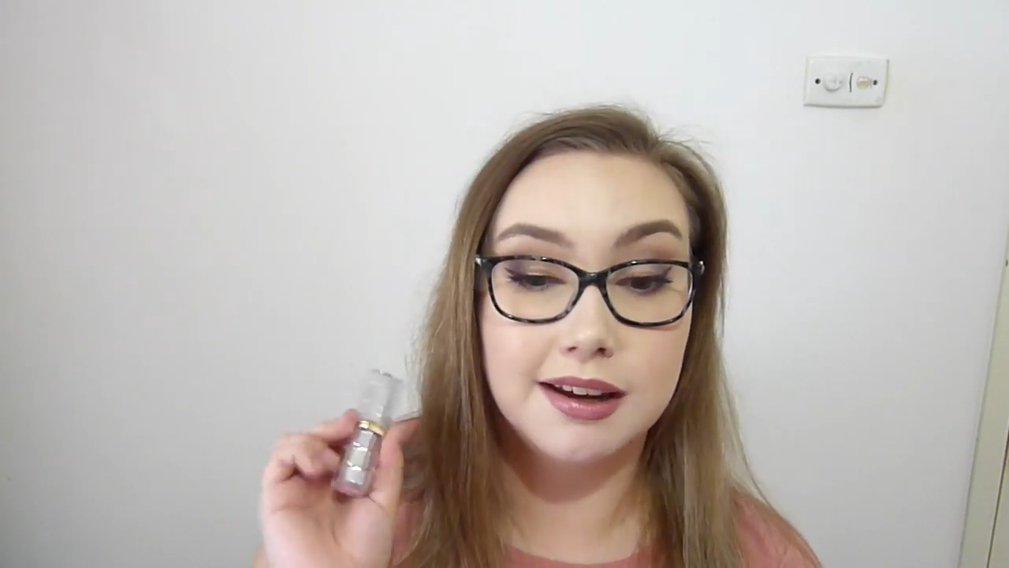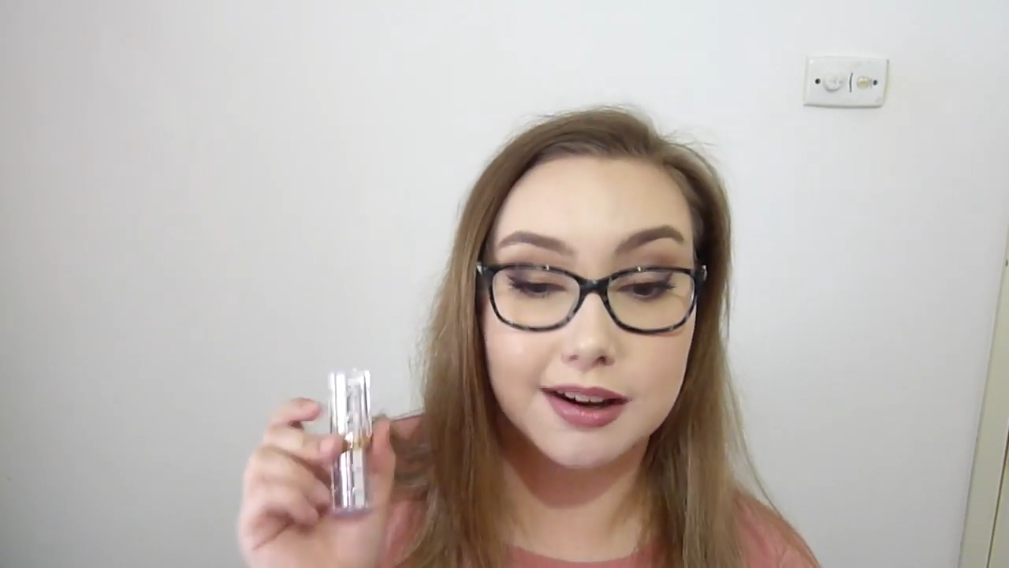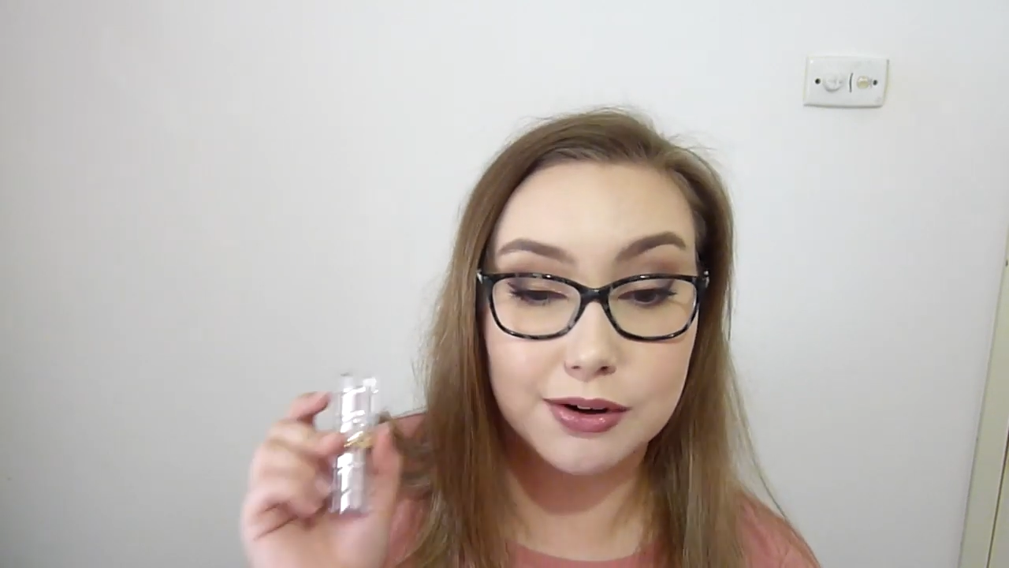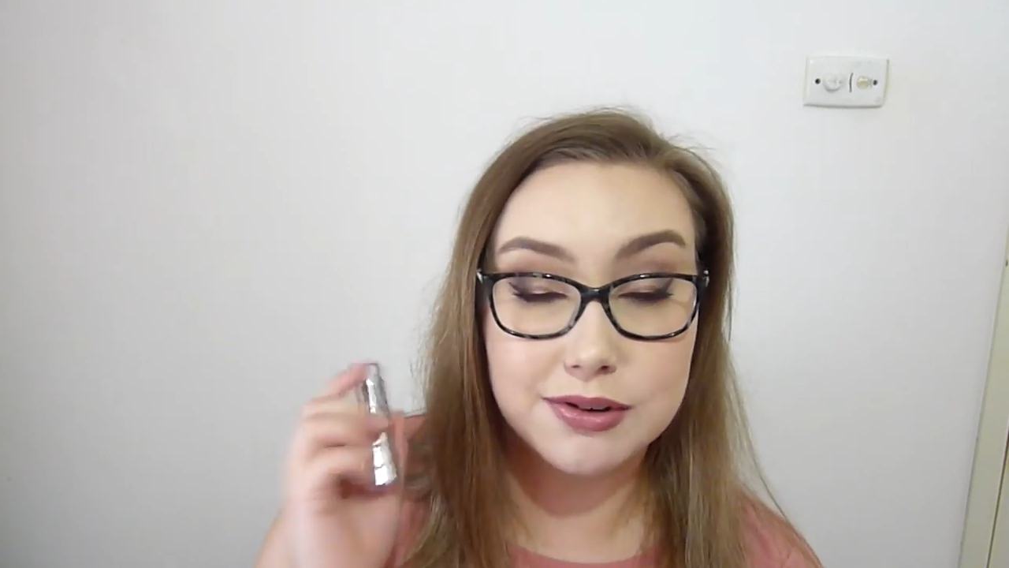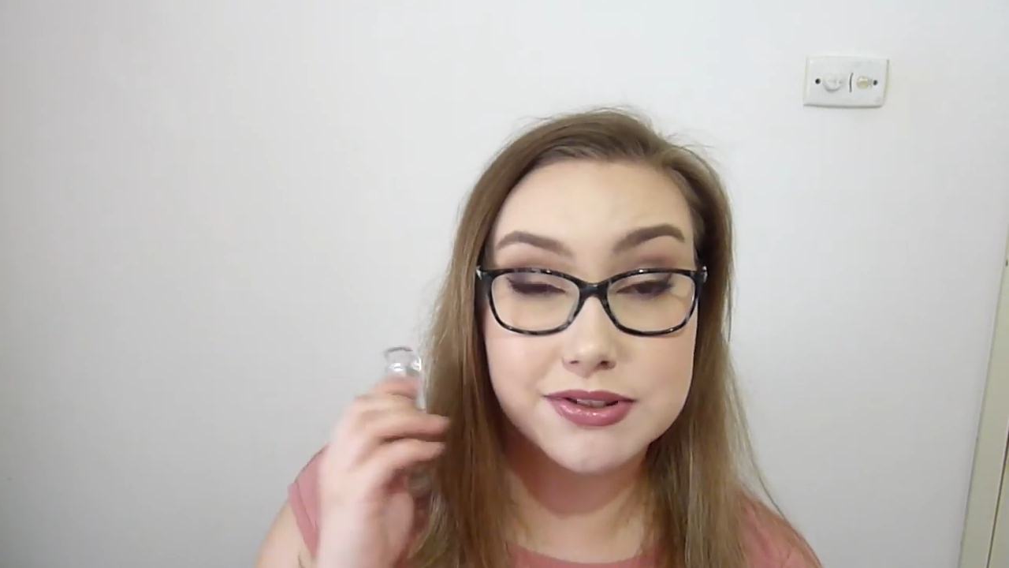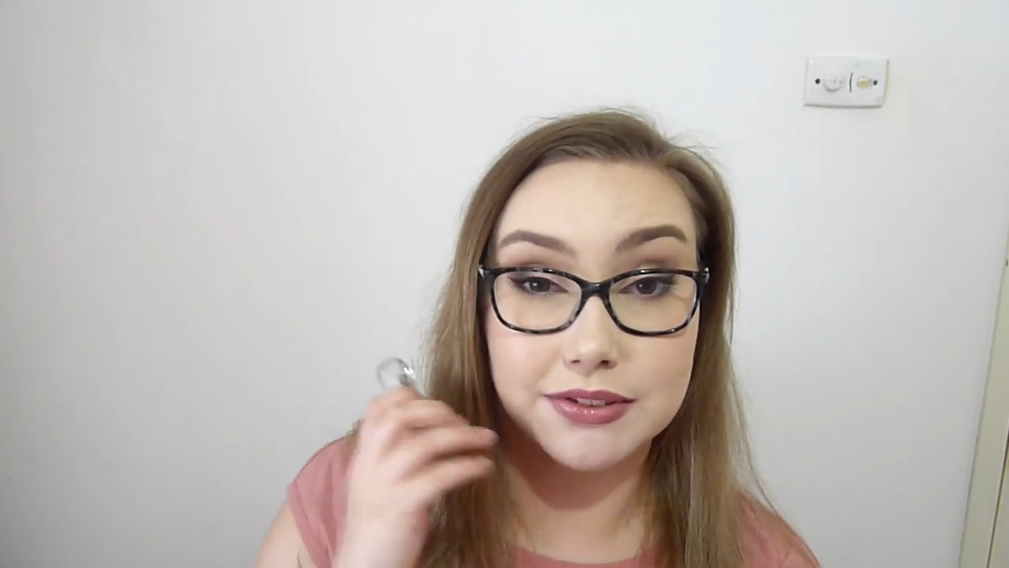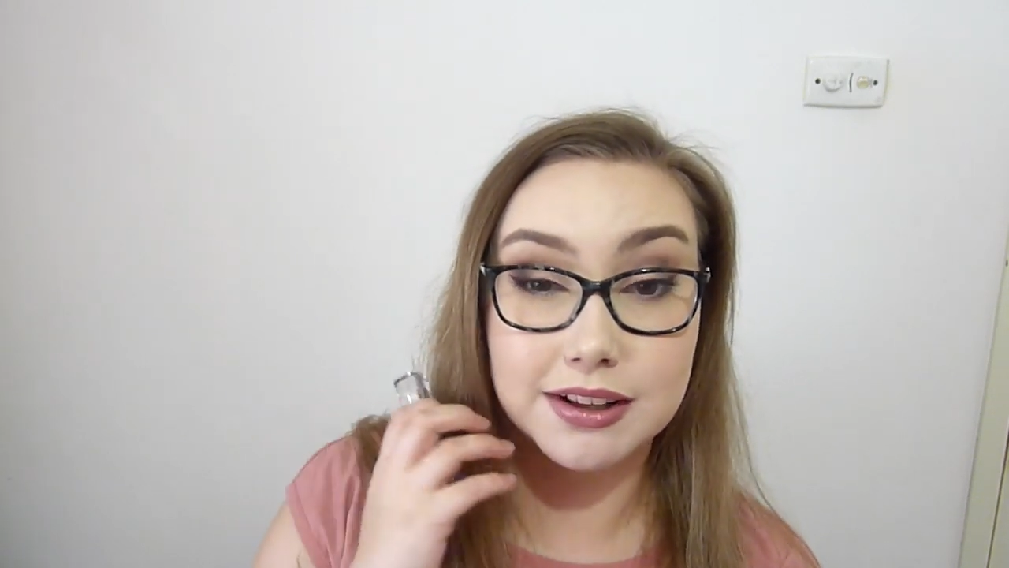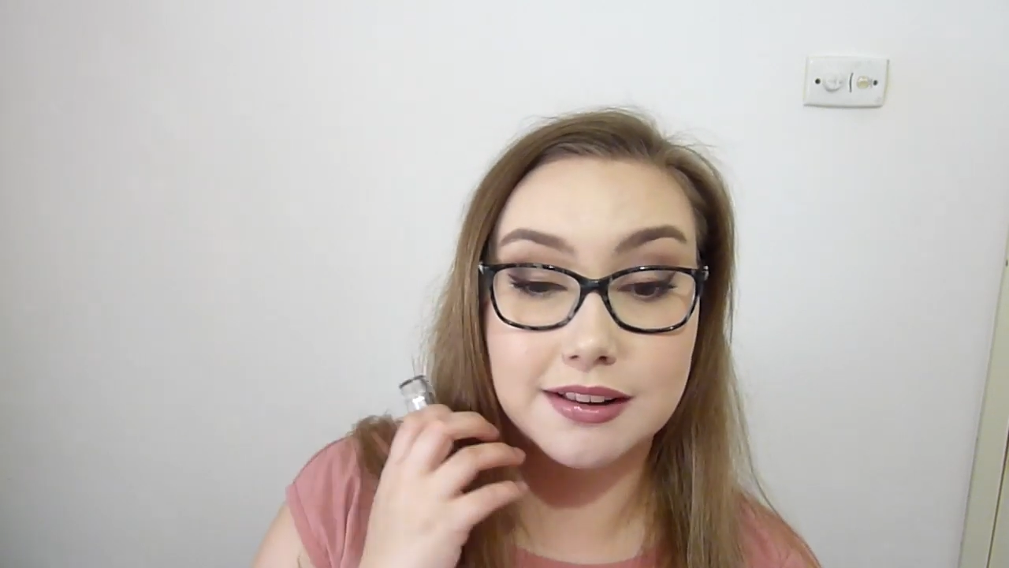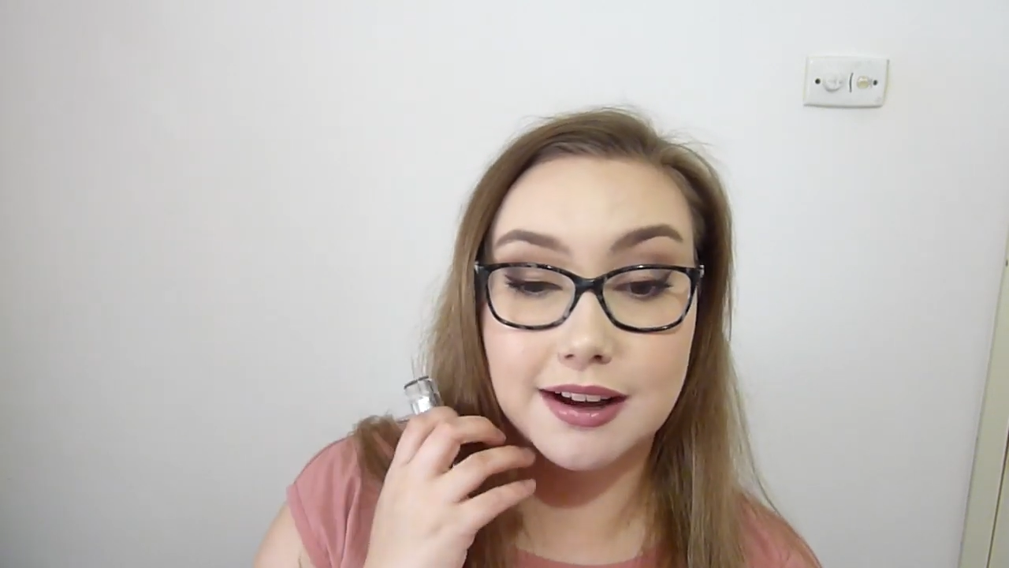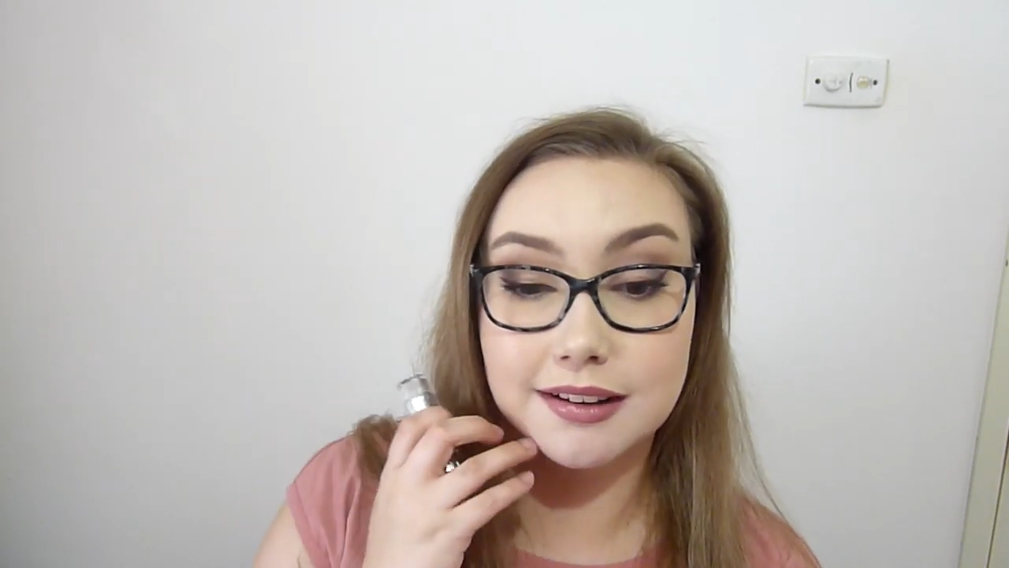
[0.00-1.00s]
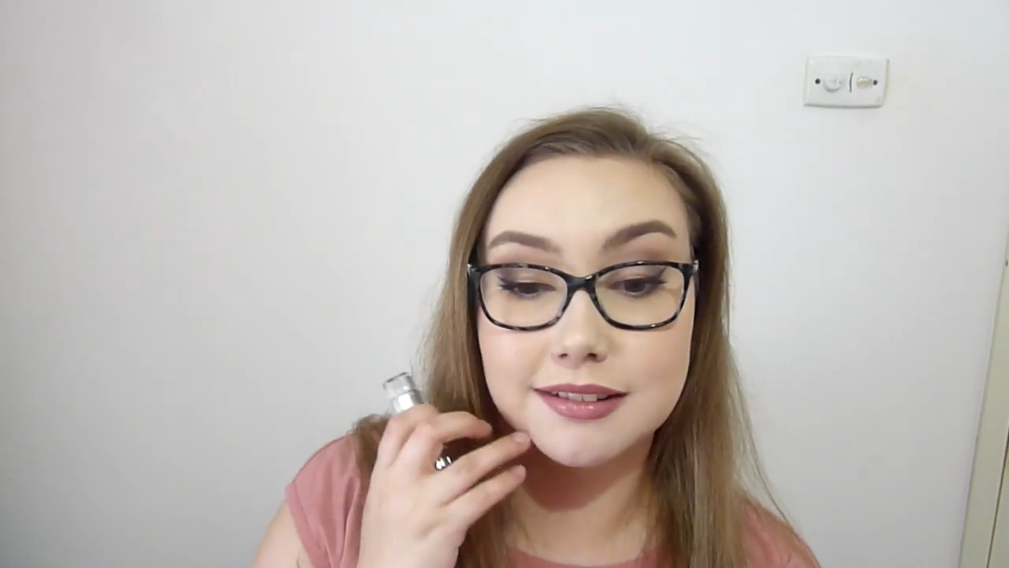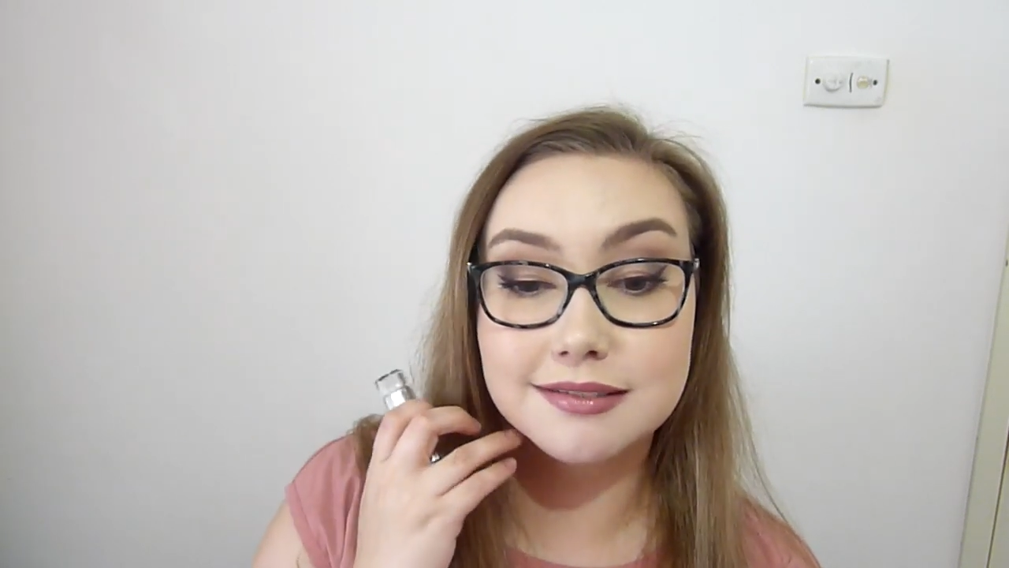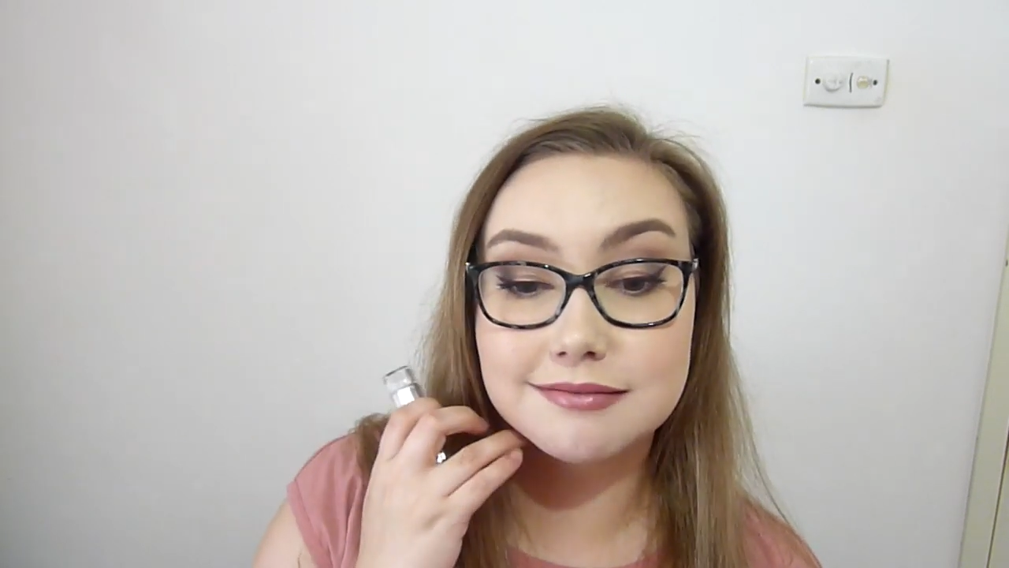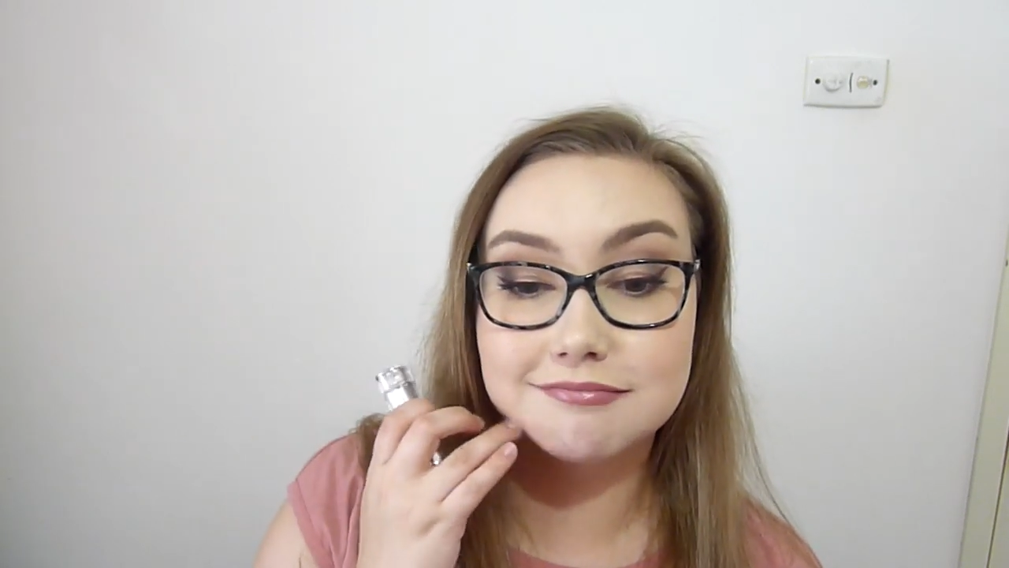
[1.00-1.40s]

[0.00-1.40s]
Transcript: and I also really like it.